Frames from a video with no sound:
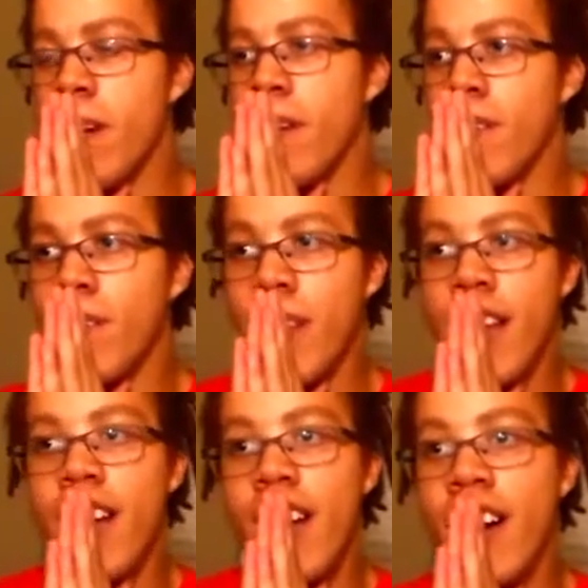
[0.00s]
Man,
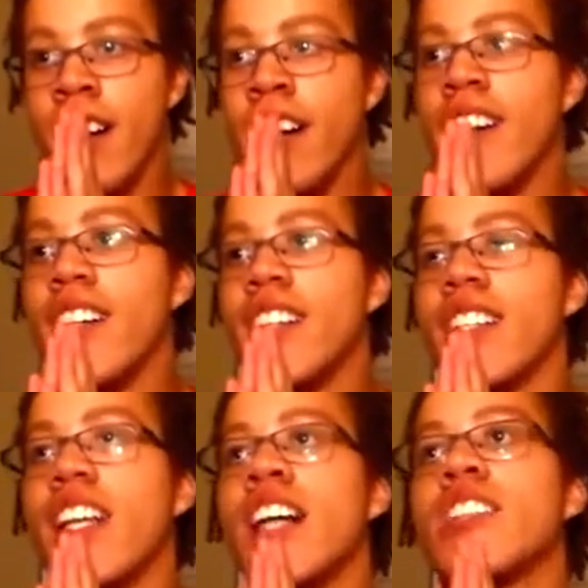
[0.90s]
I'll
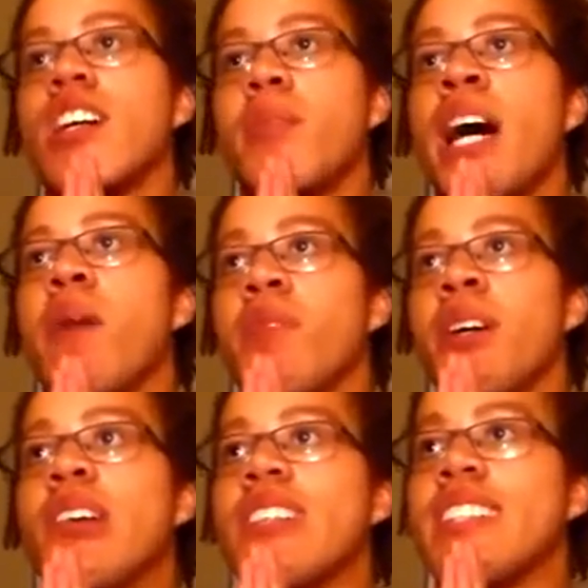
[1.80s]
talk about Happy
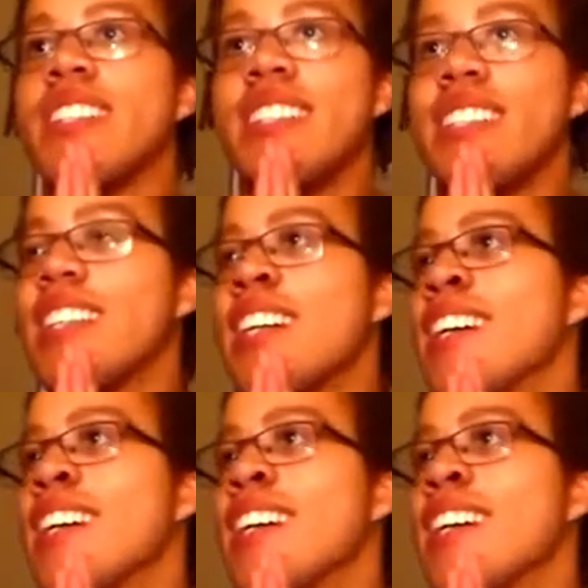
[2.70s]
Hogan.